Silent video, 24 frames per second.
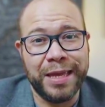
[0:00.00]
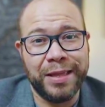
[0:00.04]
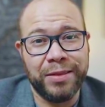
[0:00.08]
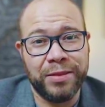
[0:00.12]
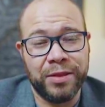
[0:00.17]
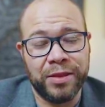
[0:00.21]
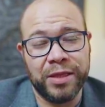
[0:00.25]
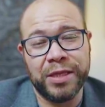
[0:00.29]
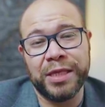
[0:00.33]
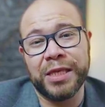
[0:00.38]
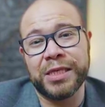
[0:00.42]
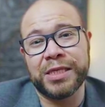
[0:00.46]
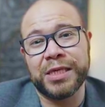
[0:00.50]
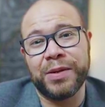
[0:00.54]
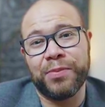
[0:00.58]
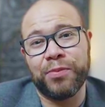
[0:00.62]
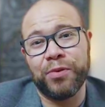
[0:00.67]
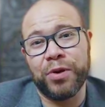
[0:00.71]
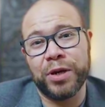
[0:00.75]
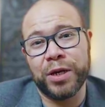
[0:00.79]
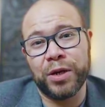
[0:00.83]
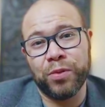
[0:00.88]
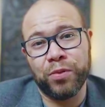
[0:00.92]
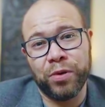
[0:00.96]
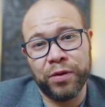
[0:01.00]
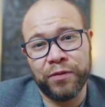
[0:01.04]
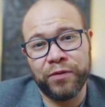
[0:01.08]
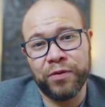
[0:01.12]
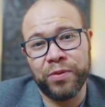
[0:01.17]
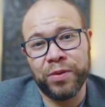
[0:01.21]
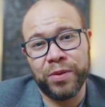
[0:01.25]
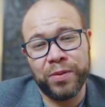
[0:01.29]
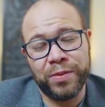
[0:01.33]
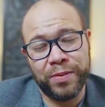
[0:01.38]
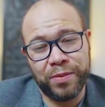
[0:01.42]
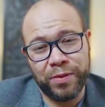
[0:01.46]
The thing that separated one
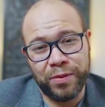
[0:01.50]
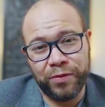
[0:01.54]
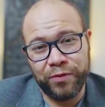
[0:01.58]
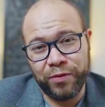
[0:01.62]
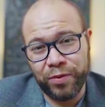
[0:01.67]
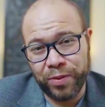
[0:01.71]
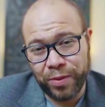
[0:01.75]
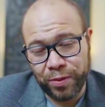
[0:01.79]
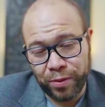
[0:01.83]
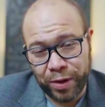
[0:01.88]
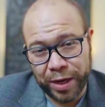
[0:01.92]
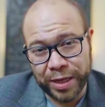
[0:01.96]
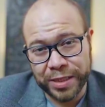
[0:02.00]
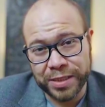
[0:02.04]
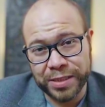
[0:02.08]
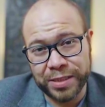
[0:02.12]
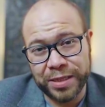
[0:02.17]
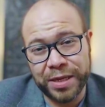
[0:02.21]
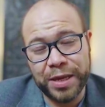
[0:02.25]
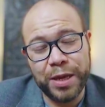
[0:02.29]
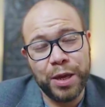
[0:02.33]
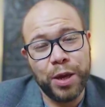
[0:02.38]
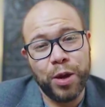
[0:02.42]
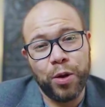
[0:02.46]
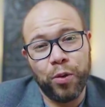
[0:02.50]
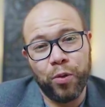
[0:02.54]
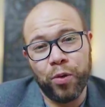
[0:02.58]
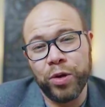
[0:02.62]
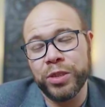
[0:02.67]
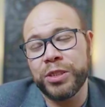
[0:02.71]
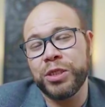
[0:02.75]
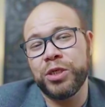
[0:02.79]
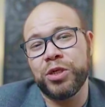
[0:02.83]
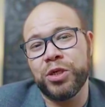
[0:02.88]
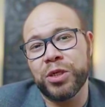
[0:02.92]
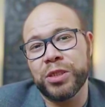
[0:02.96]
from the rest
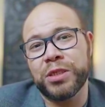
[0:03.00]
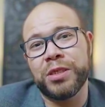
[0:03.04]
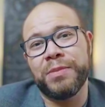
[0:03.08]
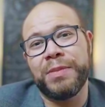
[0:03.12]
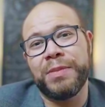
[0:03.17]
wasn't just